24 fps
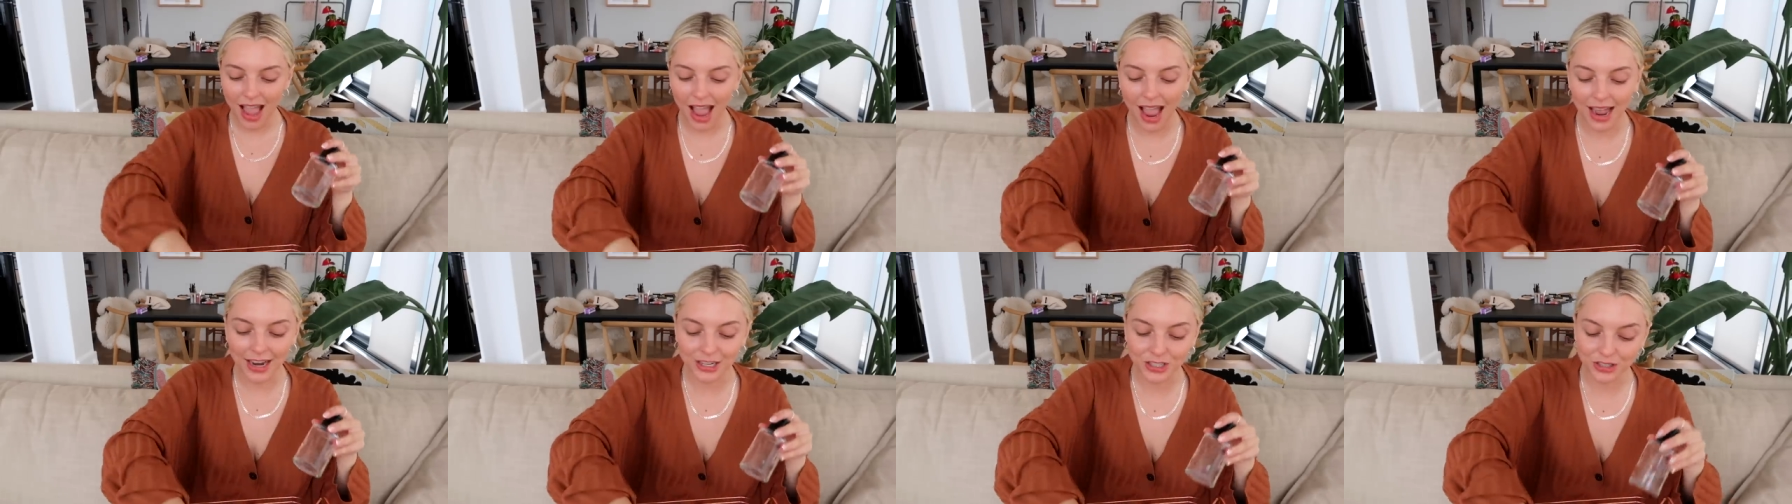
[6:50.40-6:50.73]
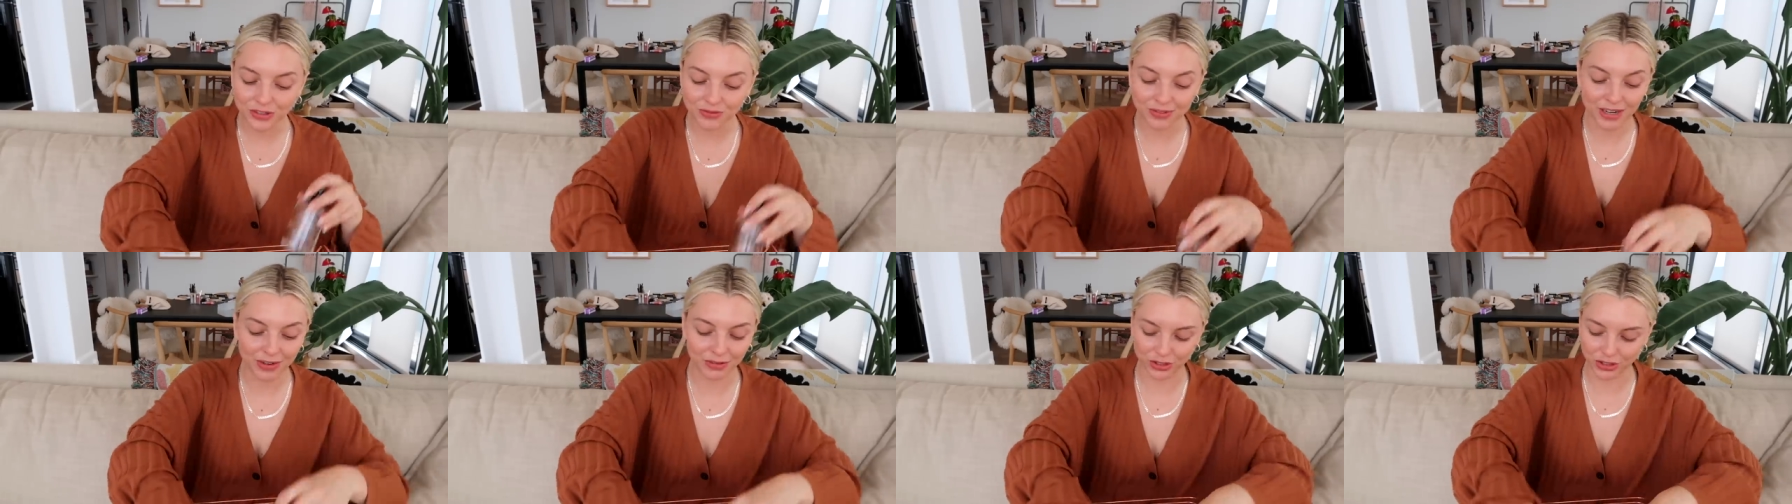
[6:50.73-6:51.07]
and
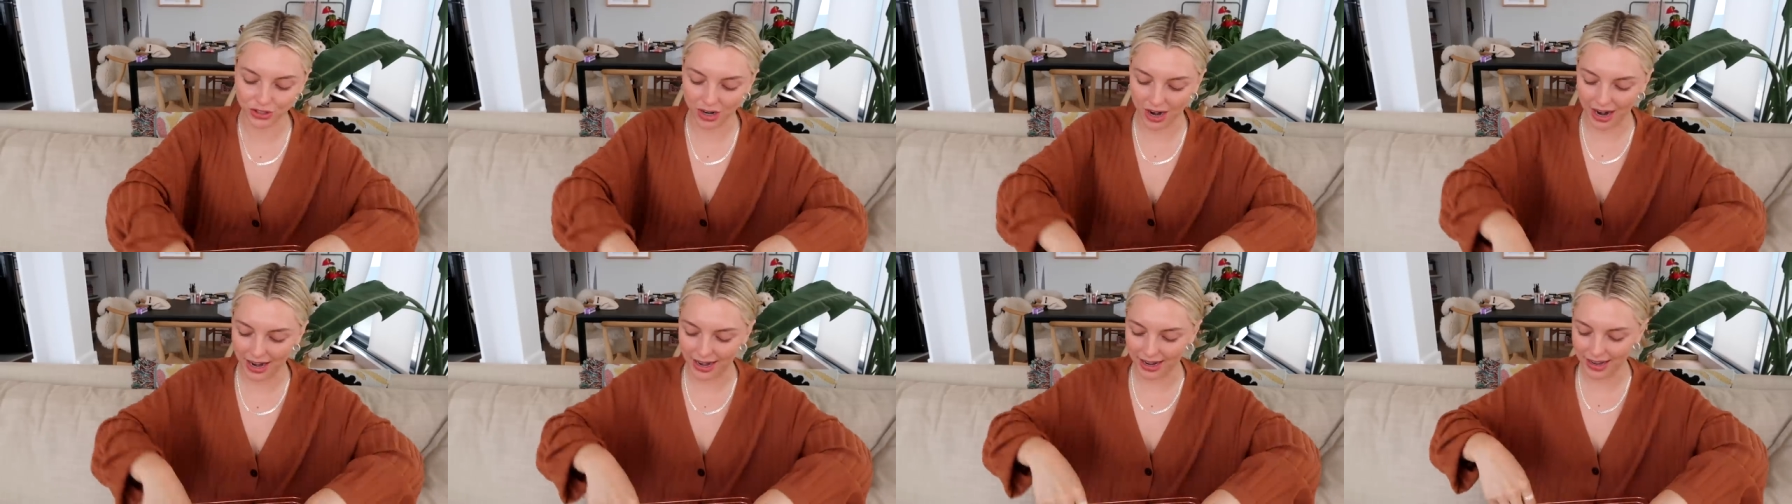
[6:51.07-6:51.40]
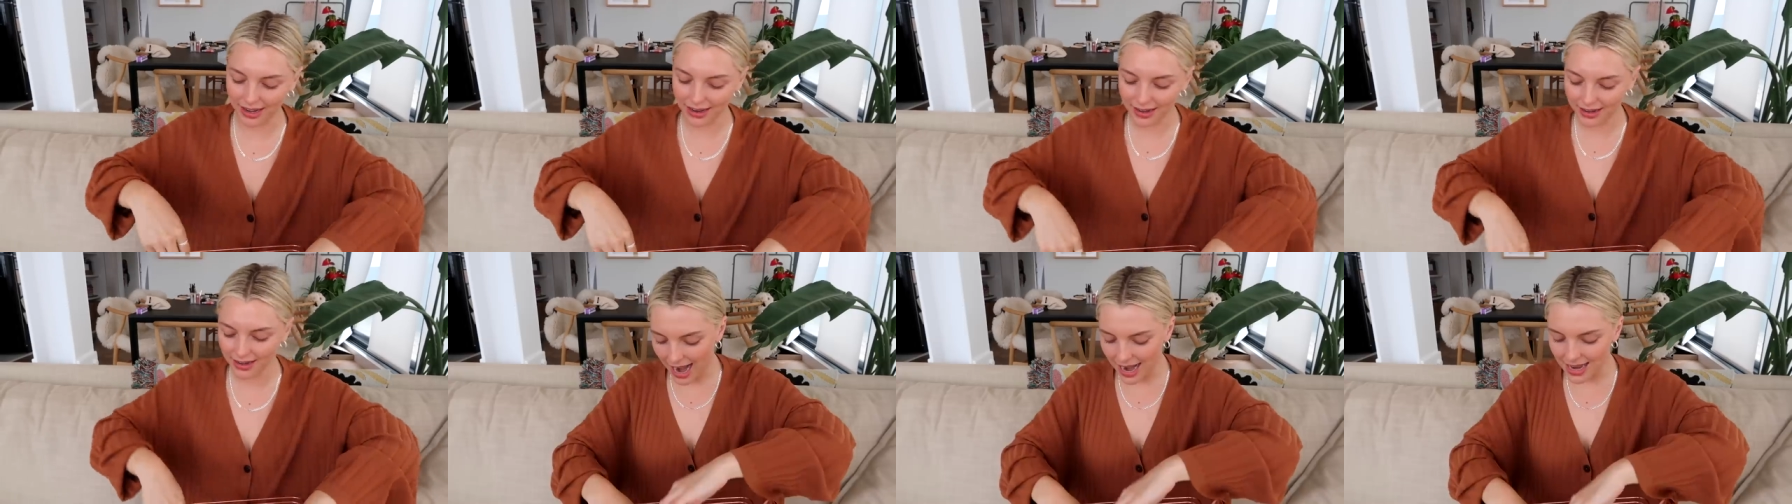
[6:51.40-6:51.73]
you've never tried
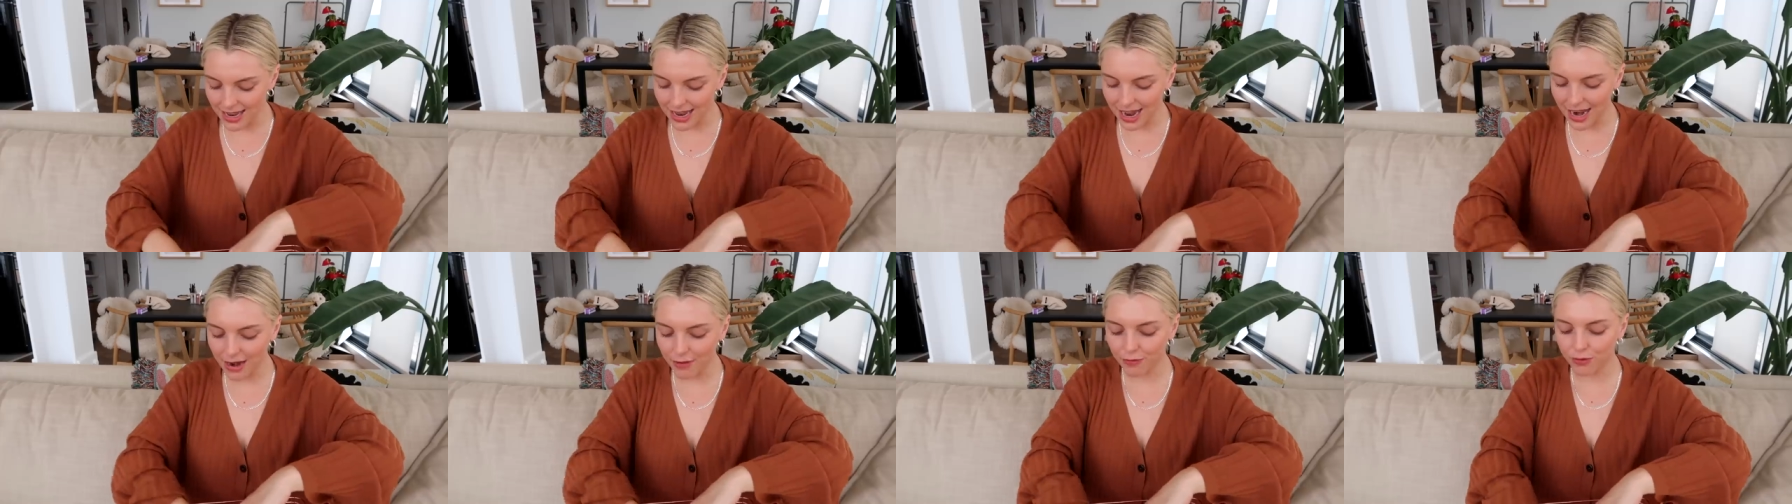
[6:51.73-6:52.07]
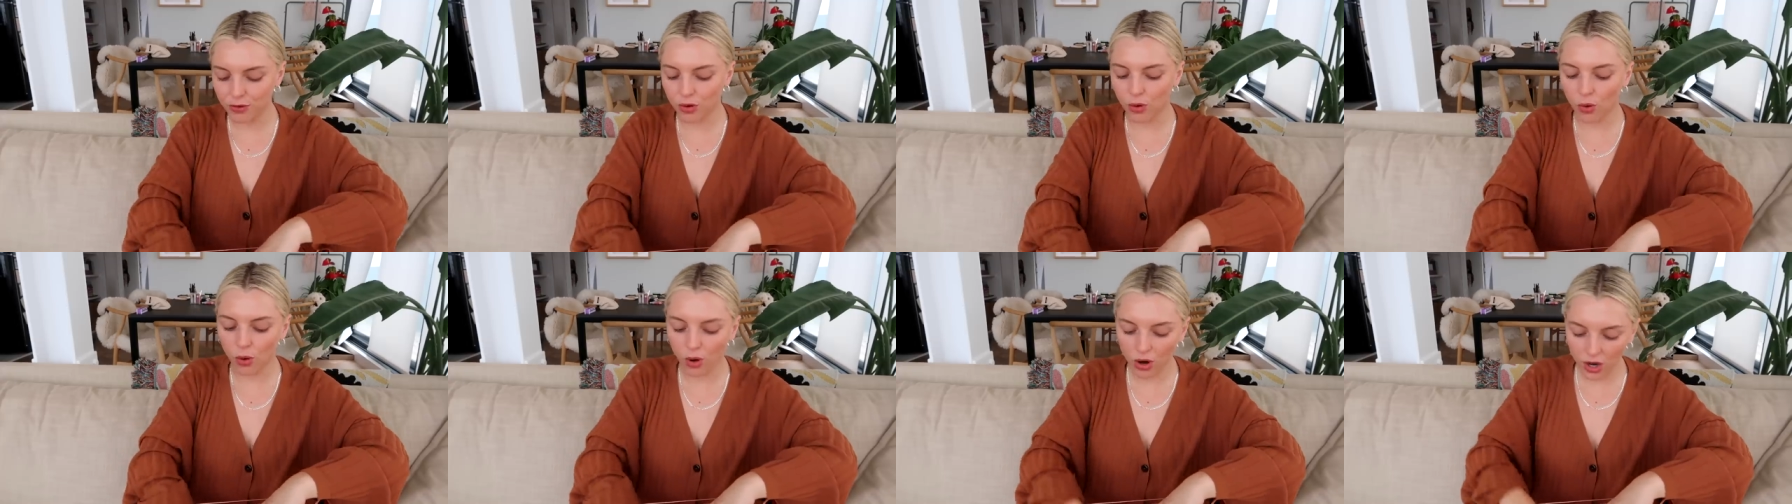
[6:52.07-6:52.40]
it. And then
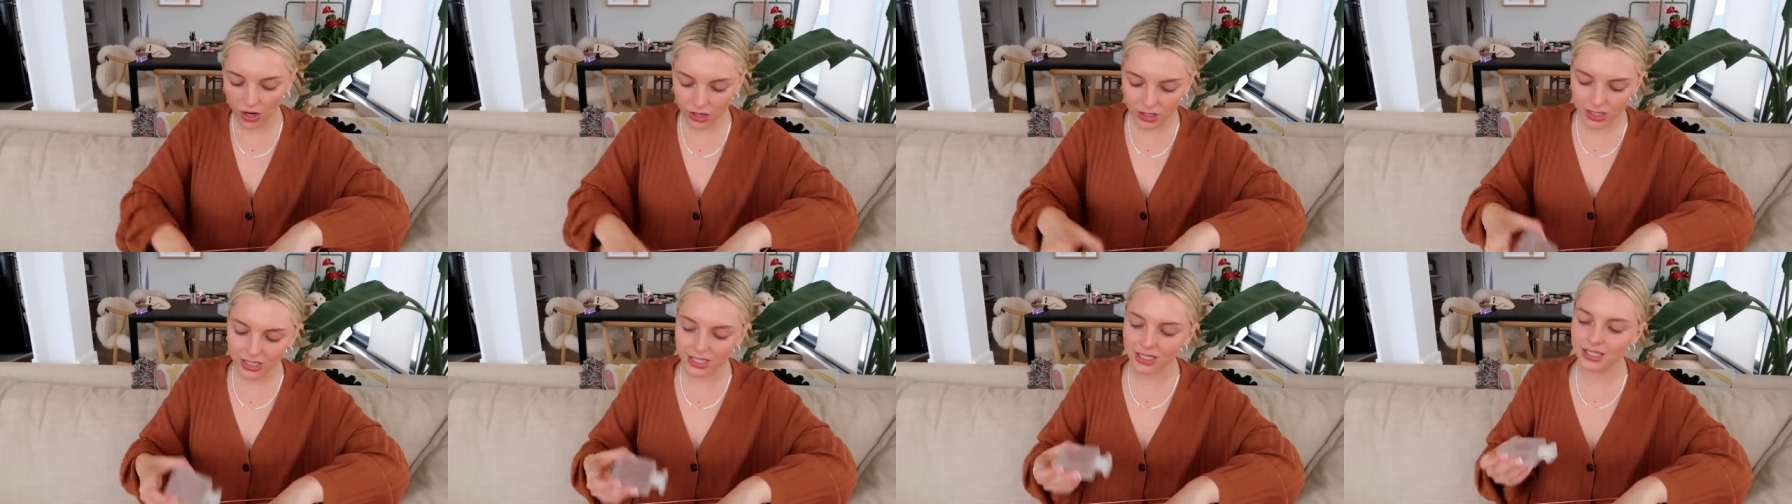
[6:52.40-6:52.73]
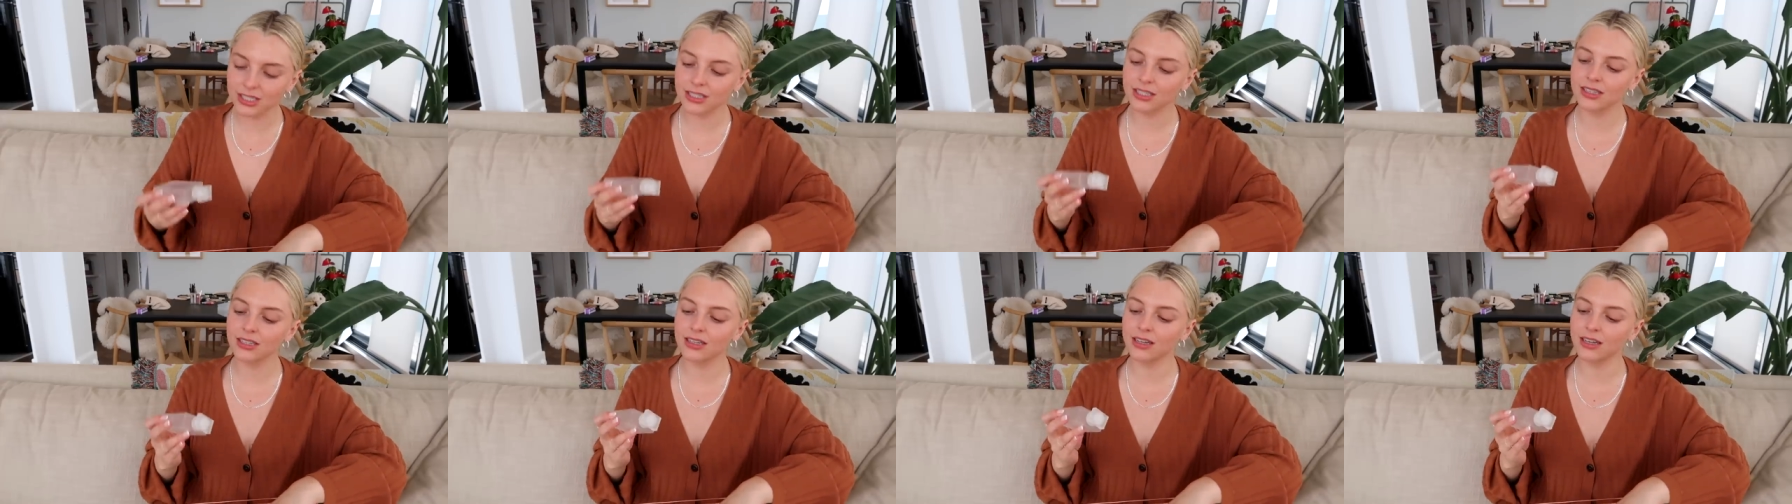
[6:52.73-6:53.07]
of
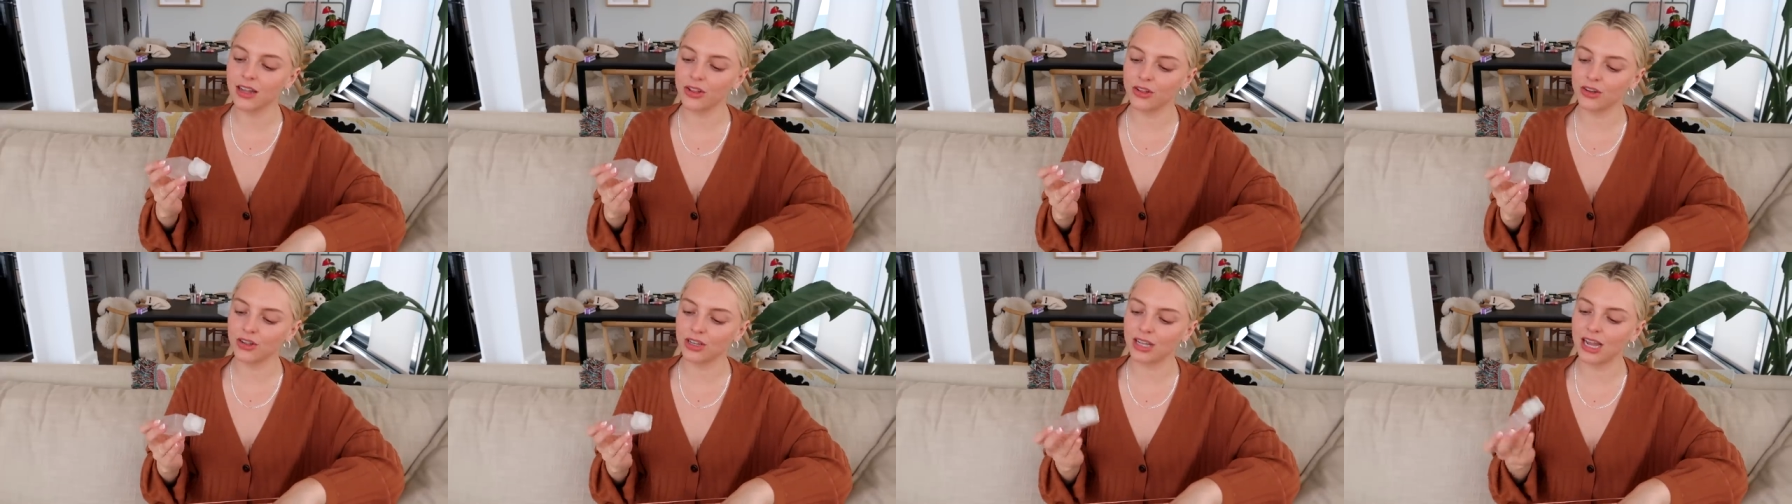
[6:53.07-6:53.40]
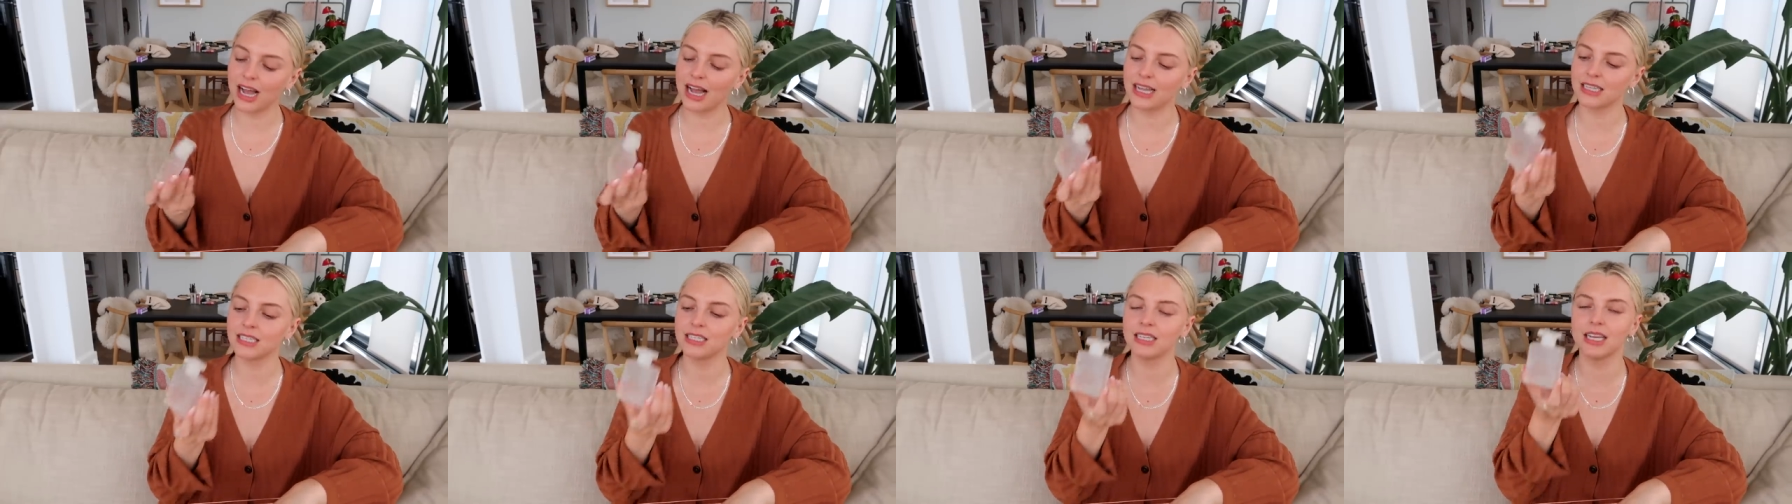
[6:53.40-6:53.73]
course, another
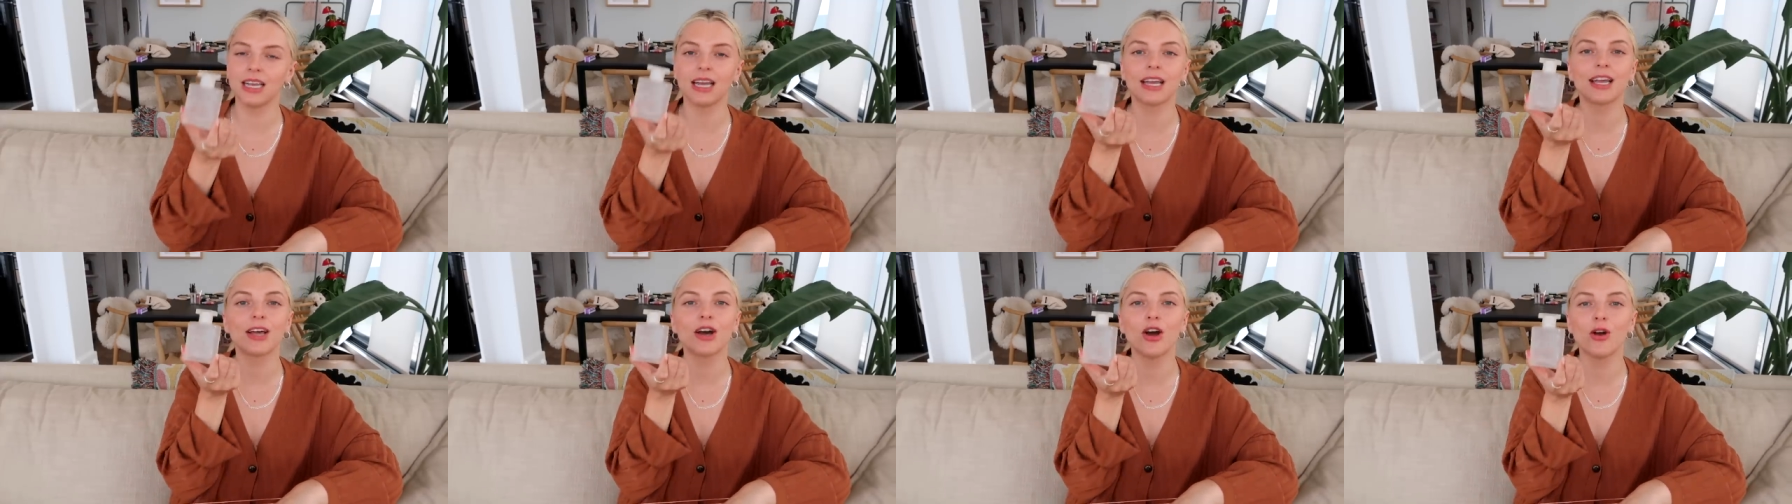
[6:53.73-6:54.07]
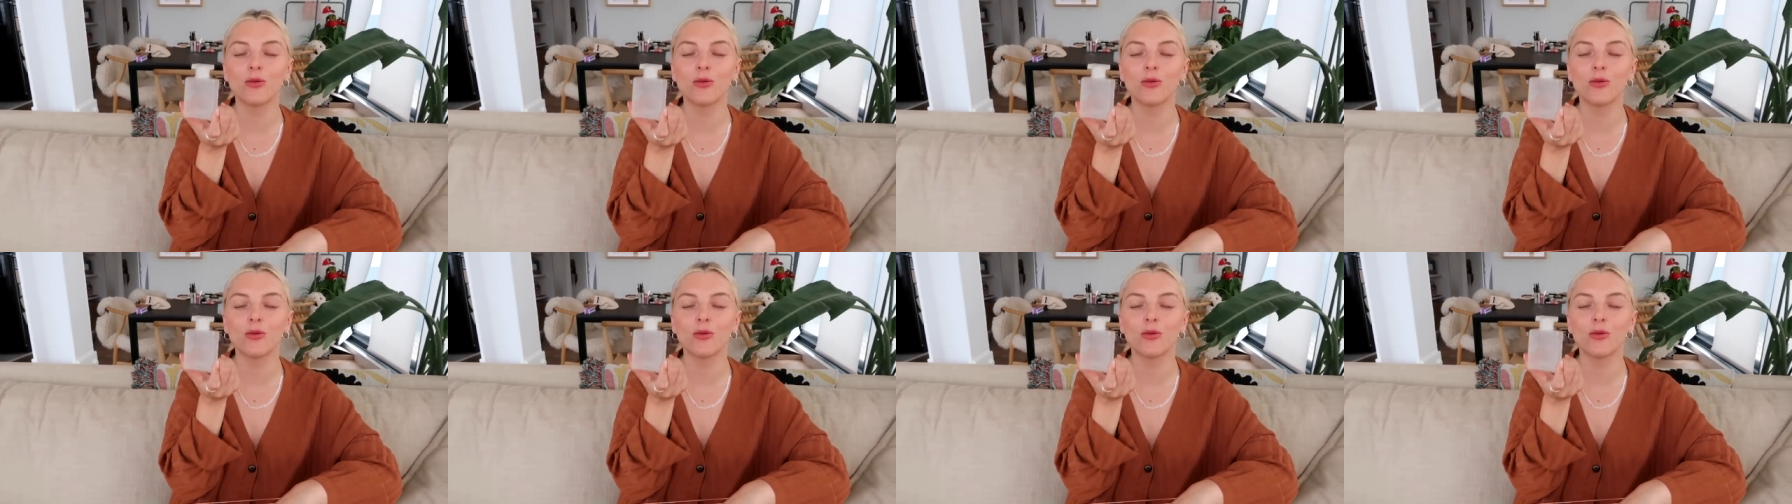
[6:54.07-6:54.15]
classic,